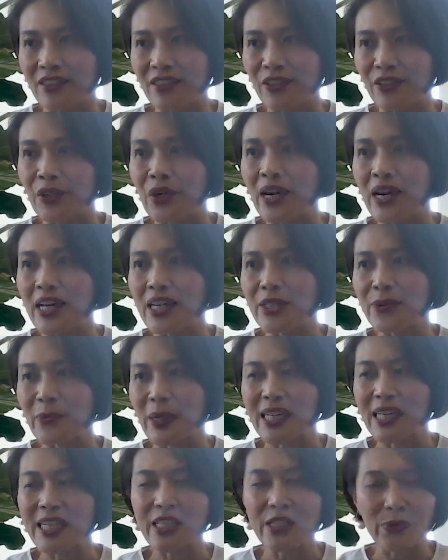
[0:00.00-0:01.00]
as
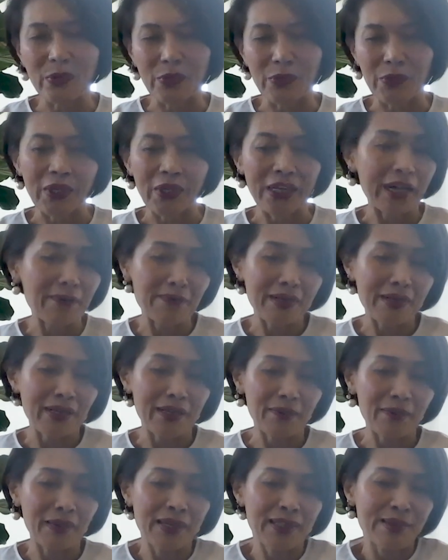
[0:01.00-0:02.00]
my kids were growing up,
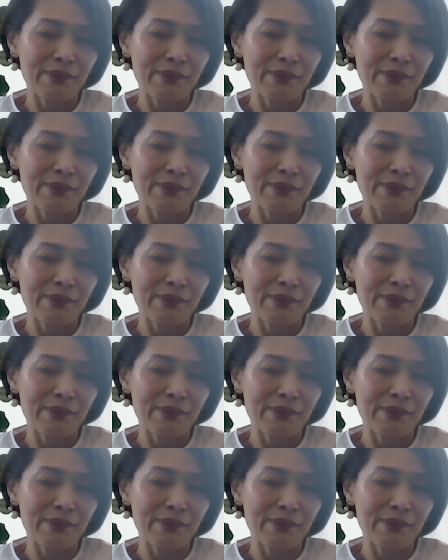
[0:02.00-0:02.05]
my